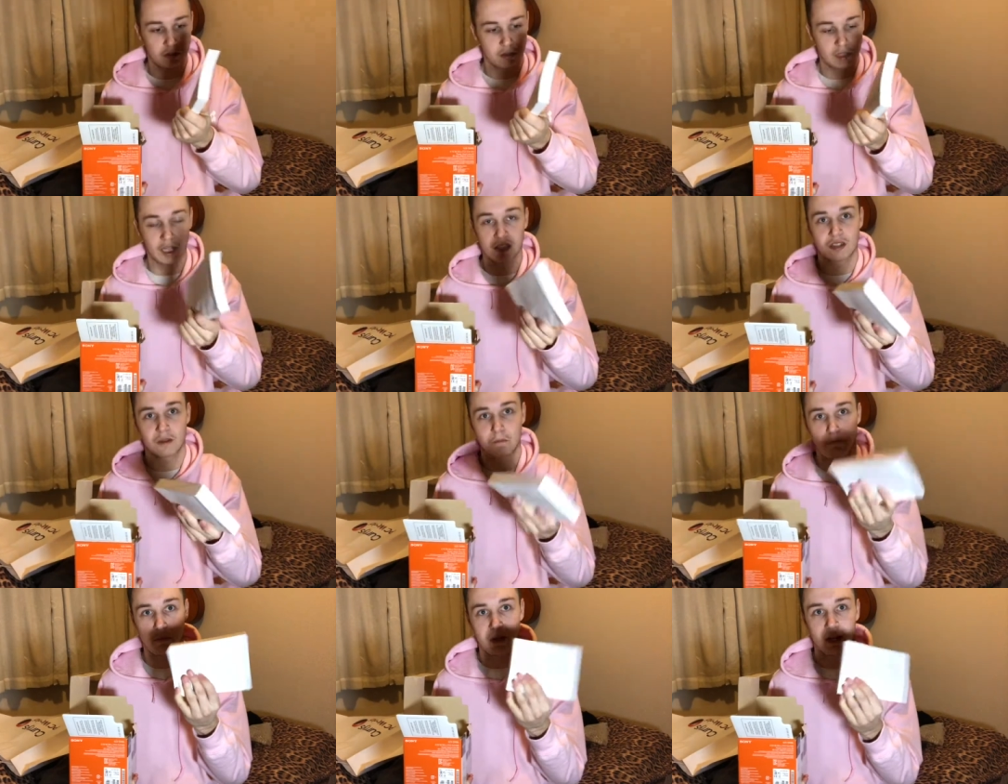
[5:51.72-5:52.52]
That's a
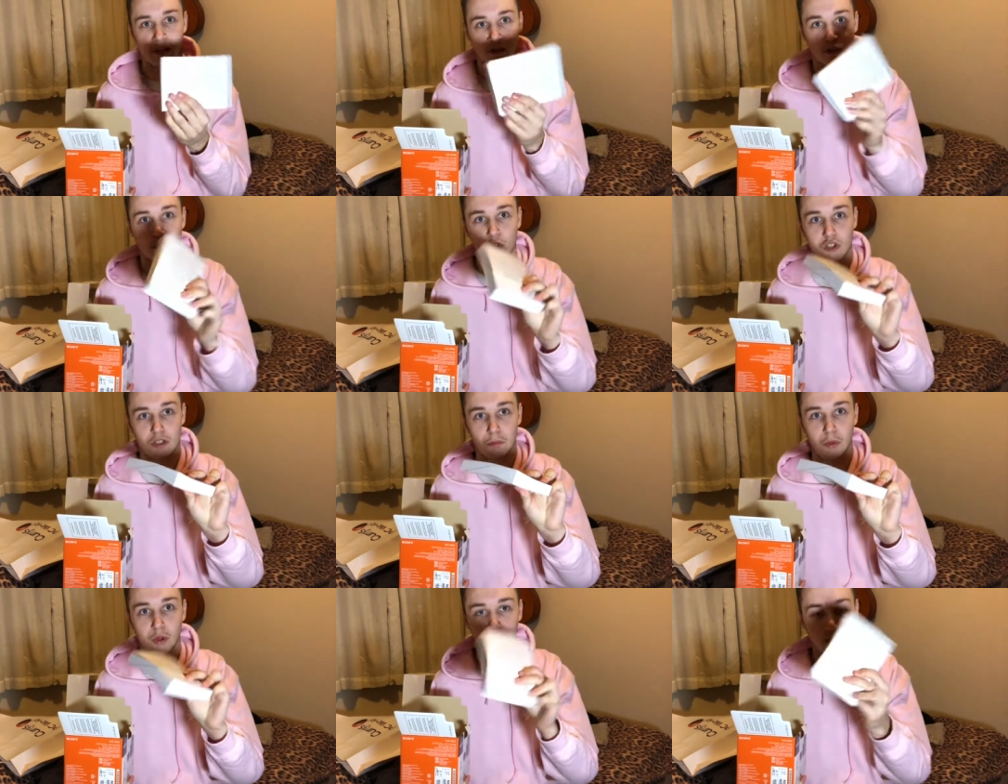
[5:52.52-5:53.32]
big
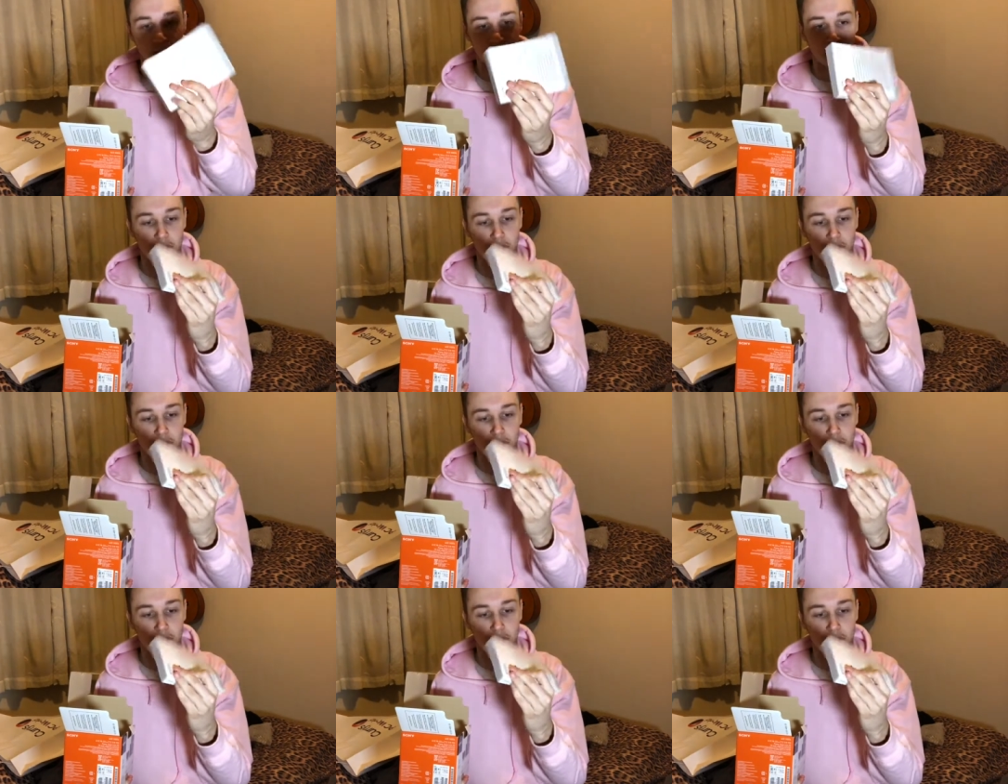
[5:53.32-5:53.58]
instruction book.